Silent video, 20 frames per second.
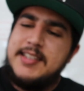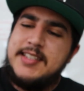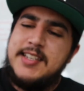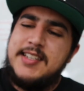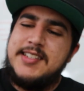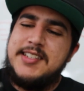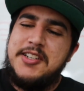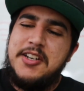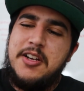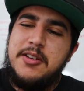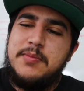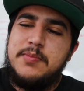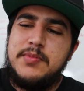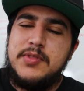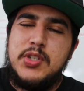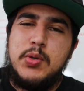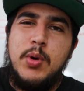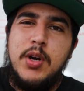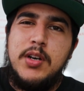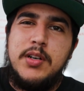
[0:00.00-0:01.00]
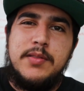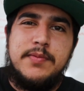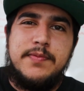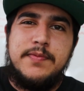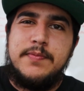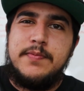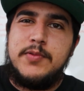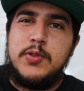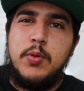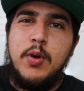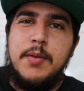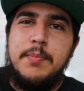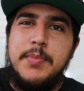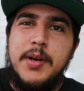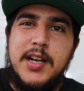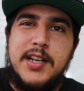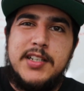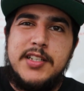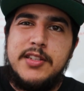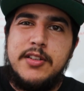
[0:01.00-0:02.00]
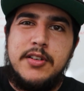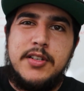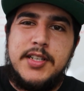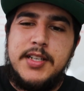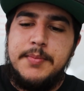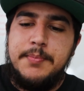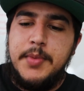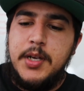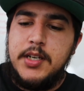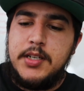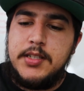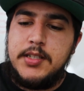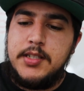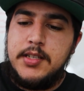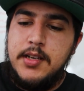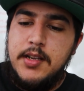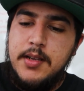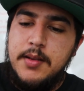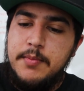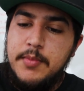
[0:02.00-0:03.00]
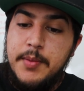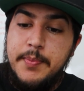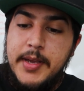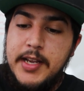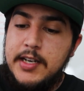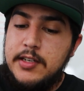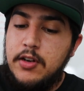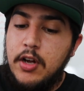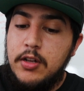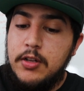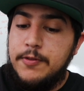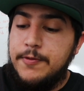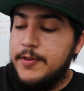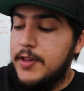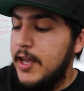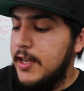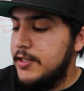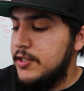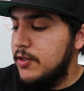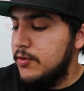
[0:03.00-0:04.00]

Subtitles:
this is, 12 bucks, 13 bucks, but paid $1 for that.